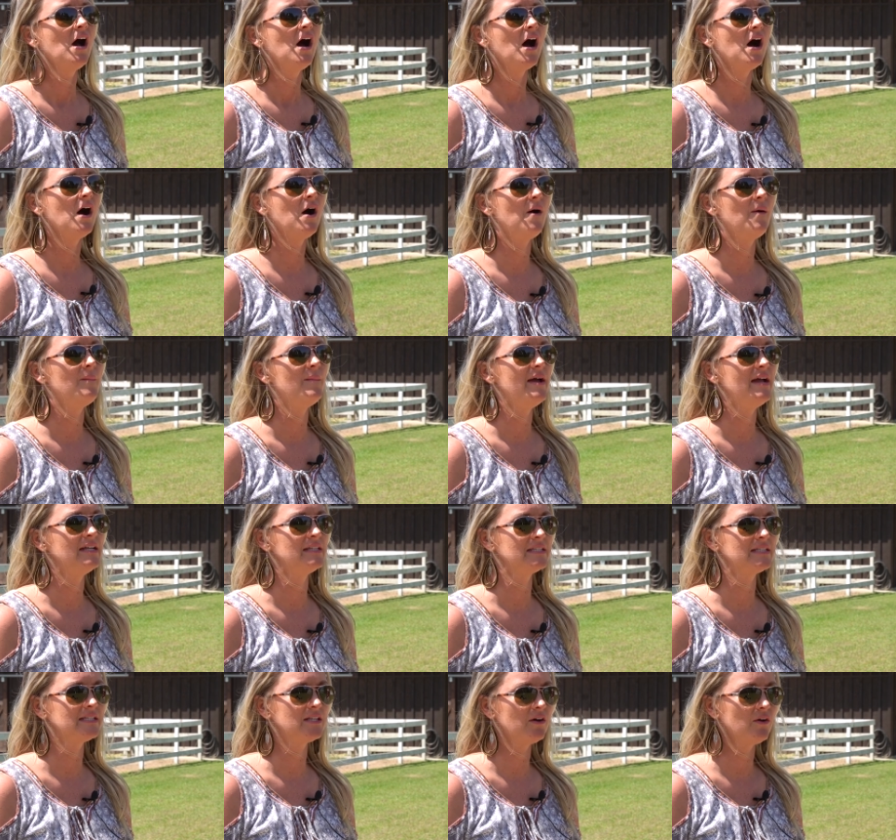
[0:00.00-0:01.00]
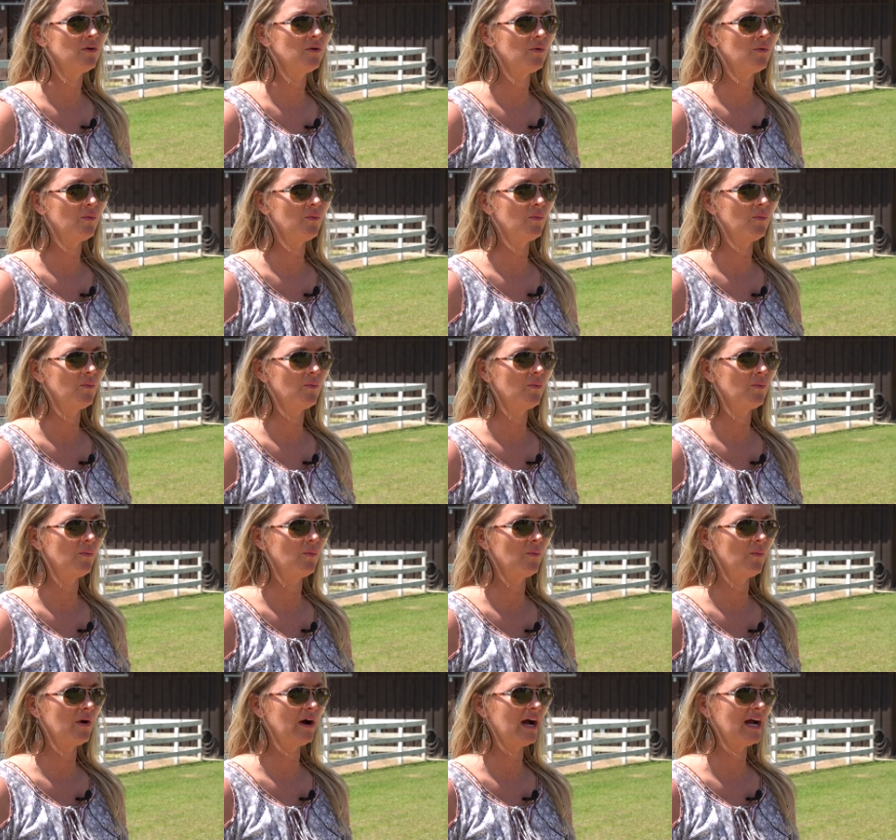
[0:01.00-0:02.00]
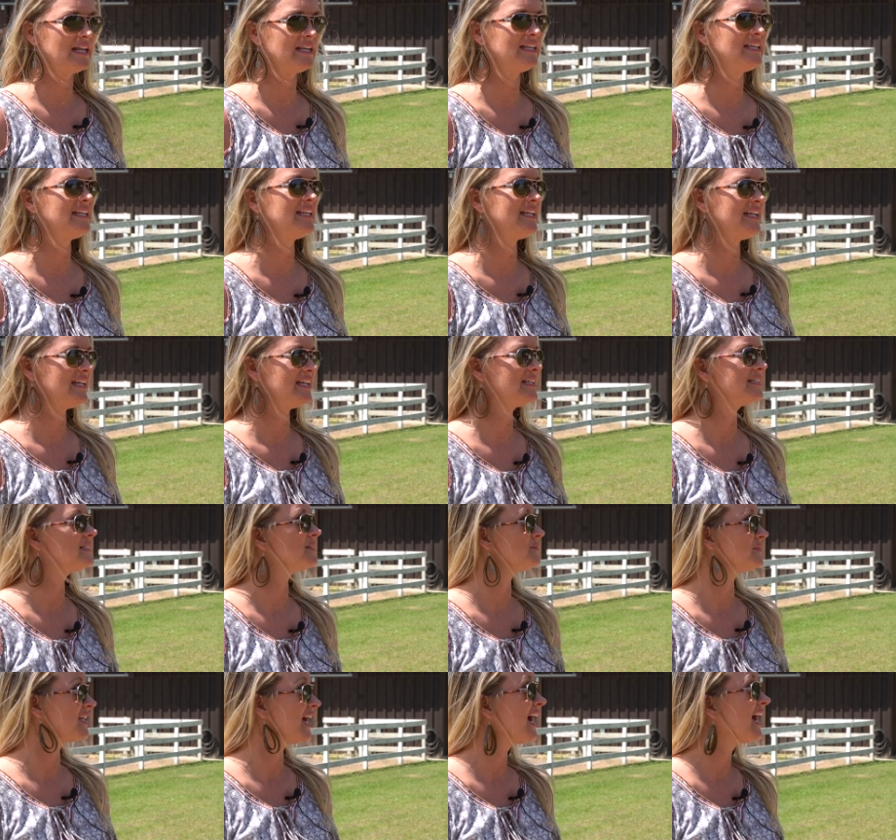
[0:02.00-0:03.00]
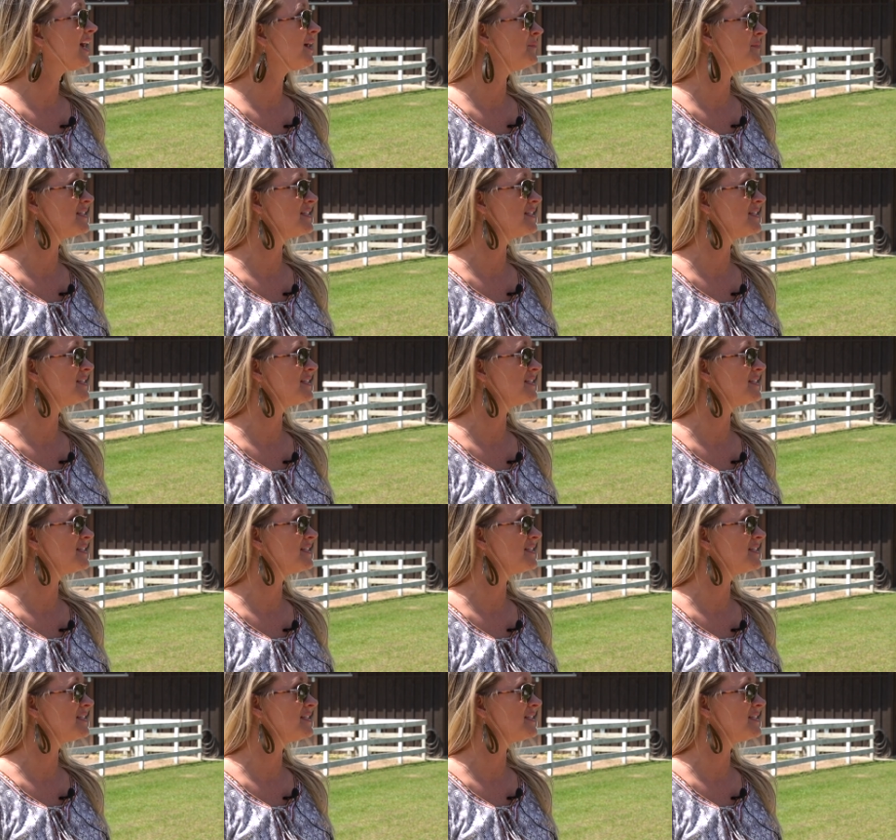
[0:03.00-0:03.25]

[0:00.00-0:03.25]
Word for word: Um, and so I needed some time.